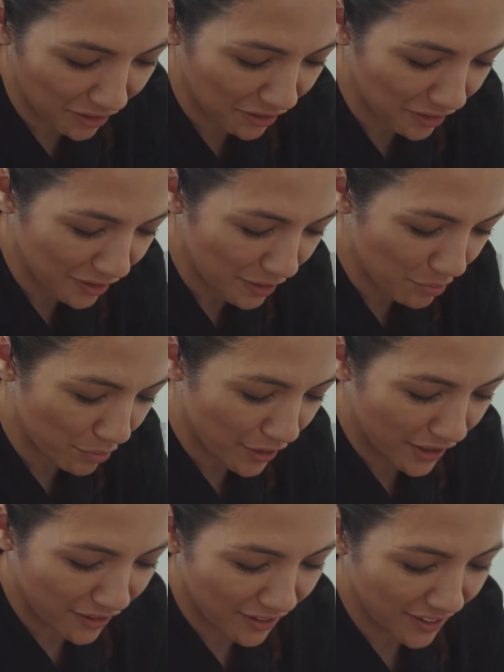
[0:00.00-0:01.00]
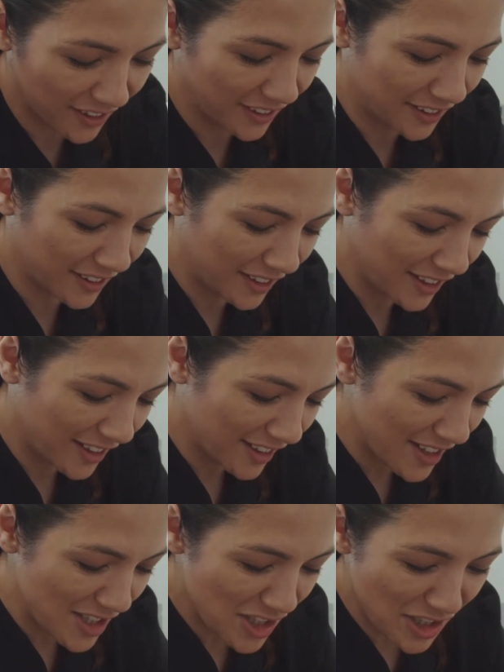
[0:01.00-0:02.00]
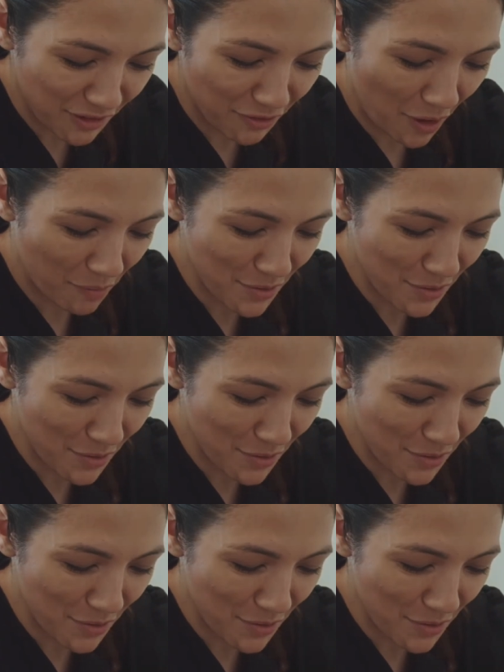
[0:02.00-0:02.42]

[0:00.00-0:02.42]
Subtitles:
But we've got a variety of customers who come in